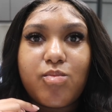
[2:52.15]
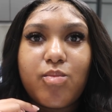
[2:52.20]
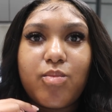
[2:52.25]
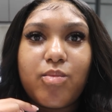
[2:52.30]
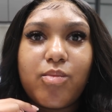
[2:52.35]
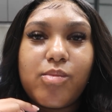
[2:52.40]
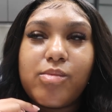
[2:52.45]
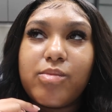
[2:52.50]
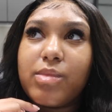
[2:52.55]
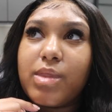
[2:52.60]

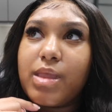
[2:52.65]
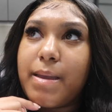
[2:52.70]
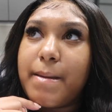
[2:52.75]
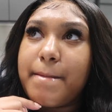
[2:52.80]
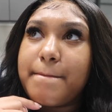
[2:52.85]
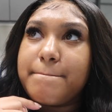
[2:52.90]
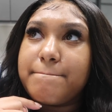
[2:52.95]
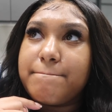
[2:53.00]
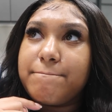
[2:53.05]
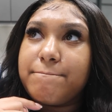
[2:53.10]
We'll put a little
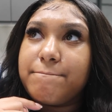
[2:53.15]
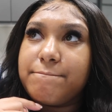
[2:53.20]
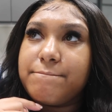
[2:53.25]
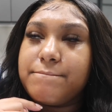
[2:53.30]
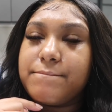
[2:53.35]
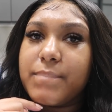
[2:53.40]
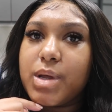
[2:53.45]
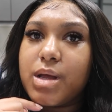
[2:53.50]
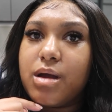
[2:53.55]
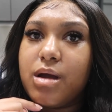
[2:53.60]
down there
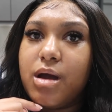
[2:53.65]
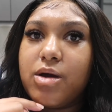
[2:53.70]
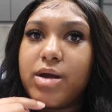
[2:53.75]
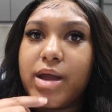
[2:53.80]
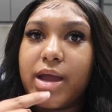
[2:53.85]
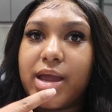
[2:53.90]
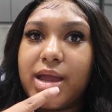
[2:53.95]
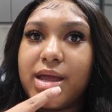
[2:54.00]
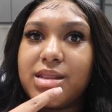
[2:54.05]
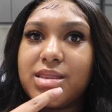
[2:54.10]
for sure.
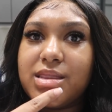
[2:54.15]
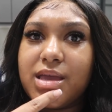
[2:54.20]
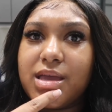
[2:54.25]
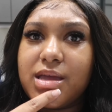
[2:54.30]
Okay, yeah.